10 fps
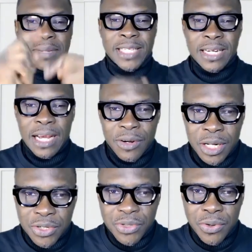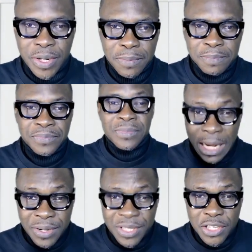me tell you another story.
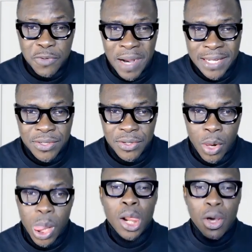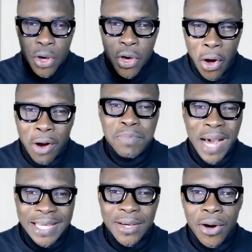There is this pastor called
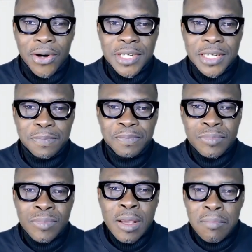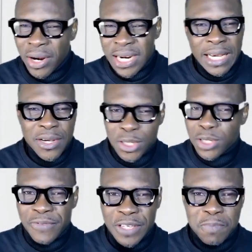by God, but in the course
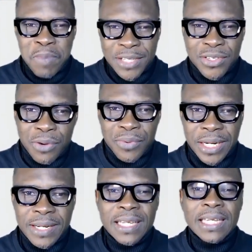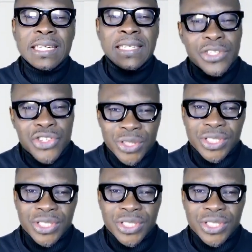of his pastoring, the church